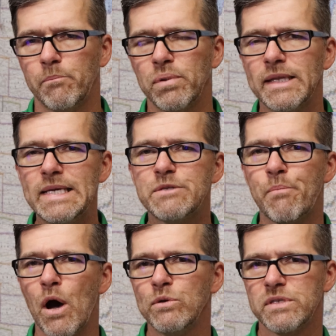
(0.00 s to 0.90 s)
please
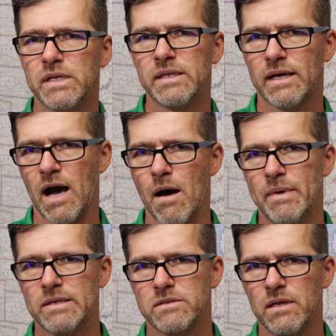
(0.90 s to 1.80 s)
post it in the
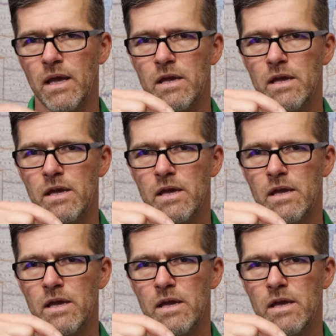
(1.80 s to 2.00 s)
comments.